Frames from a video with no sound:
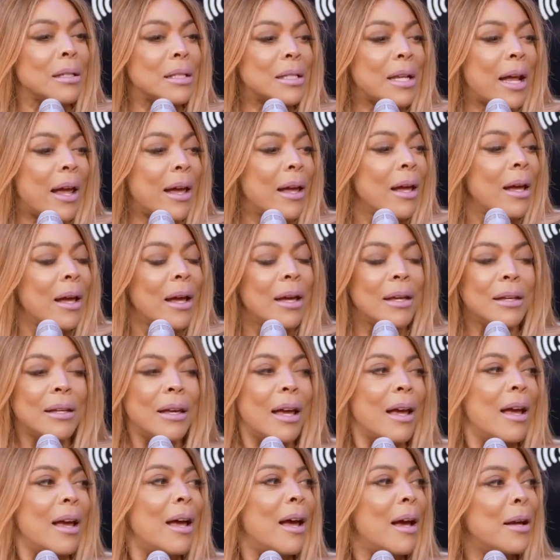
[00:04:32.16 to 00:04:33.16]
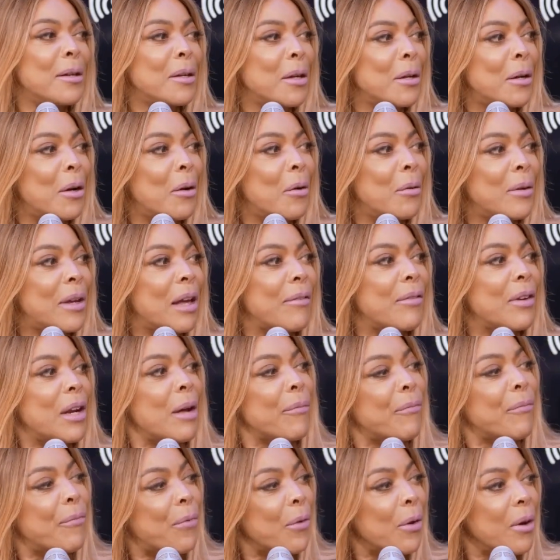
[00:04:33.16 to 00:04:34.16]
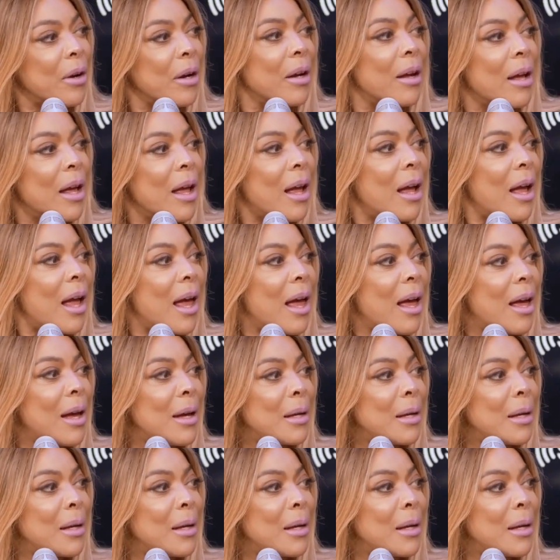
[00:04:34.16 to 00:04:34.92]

and is afraid he might lose her. So while